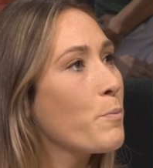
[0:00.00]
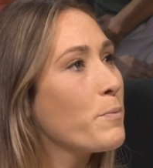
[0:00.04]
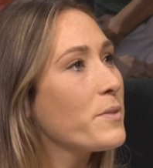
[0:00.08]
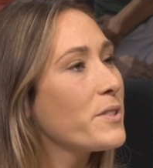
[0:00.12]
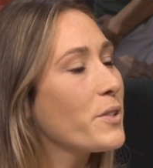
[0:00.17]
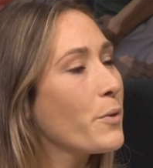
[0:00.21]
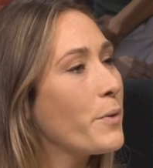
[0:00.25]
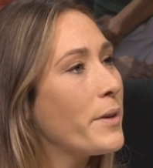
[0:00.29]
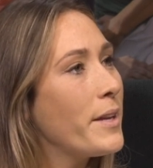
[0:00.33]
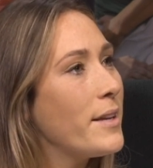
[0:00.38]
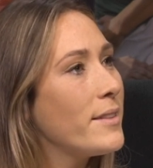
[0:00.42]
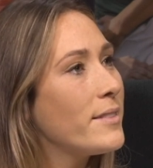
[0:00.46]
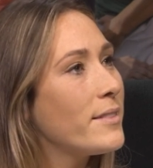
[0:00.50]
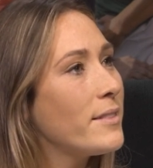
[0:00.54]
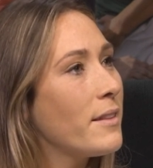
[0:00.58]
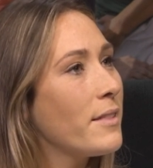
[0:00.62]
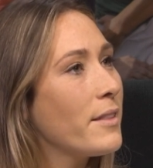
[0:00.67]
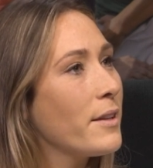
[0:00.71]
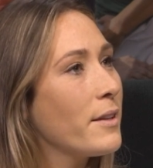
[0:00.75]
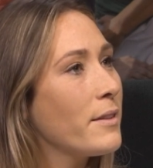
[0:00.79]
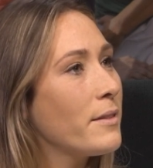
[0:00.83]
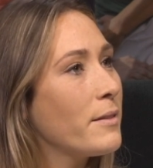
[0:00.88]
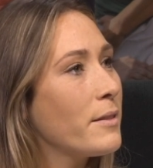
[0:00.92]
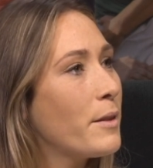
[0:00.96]
So it is,
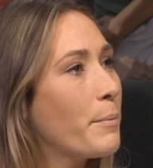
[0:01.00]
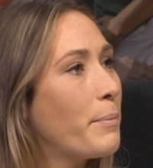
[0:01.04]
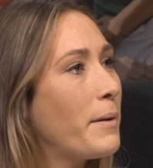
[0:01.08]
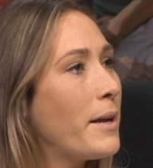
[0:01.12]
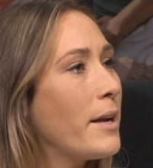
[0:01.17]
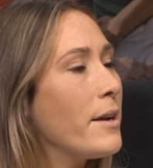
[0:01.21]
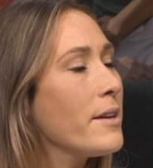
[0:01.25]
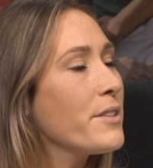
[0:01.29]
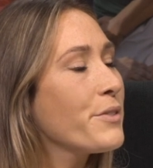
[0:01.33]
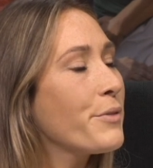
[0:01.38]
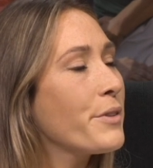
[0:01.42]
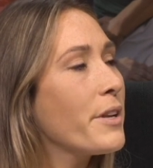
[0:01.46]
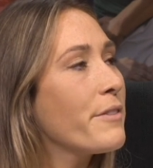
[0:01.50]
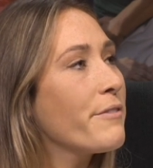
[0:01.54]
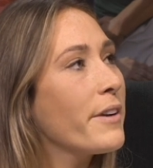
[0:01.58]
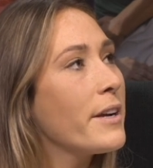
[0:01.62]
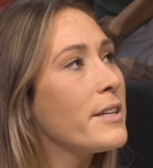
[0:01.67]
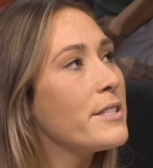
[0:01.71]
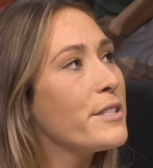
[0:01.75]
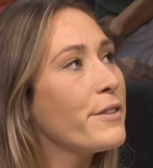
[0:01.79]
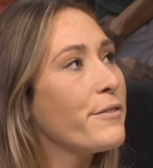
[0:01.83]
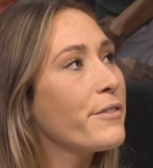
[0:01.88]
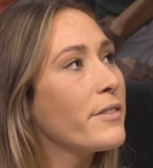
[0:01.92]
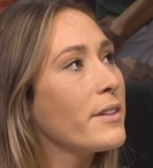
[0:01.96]
the players are in a very
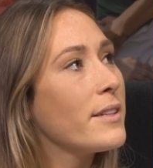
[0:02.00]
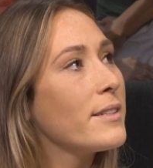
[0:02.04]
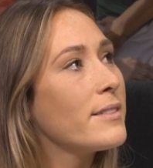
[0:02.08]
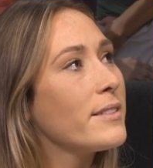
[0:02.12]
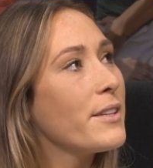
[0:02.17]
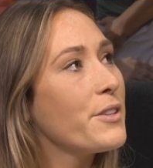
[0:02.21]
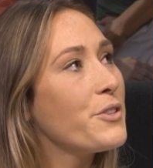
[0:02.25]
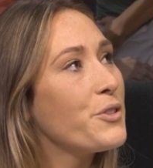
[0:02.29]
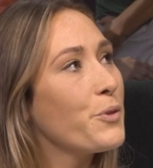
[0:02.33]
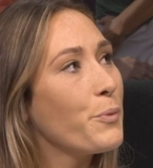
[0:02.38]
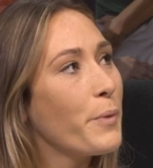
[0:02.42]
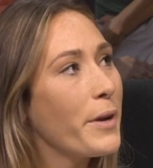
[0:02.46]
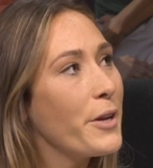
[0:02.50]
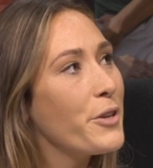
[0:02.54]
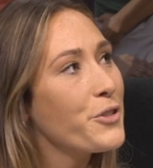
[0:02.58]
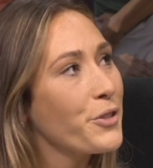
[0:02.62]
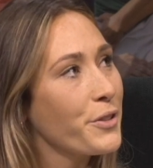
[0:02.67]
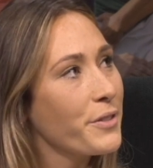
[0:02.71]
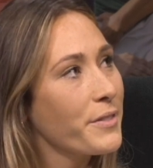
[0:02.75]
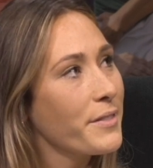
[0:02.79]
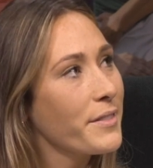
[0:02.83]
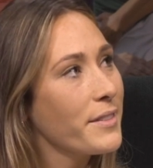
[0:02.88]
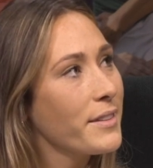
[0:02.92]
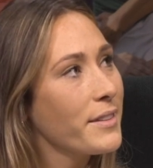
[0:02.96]
difficult situation.